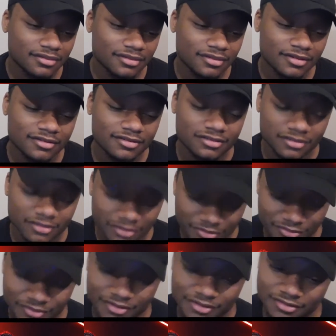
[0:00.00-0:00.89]
his
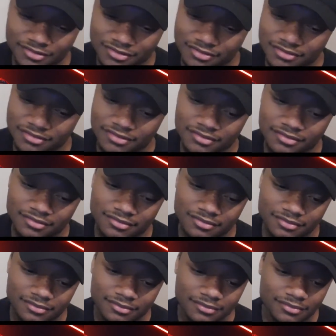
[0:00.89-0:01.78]
lyrics
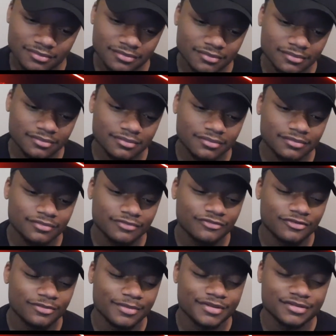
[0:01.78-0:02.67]

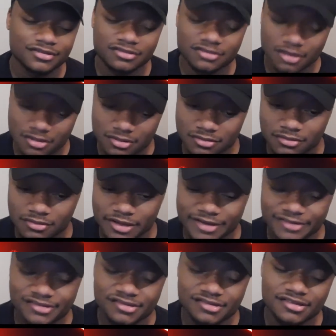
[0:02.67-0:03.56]
from his song
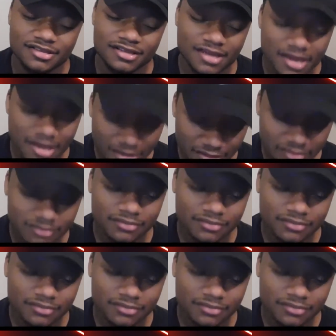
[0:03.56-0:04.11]
Esketit.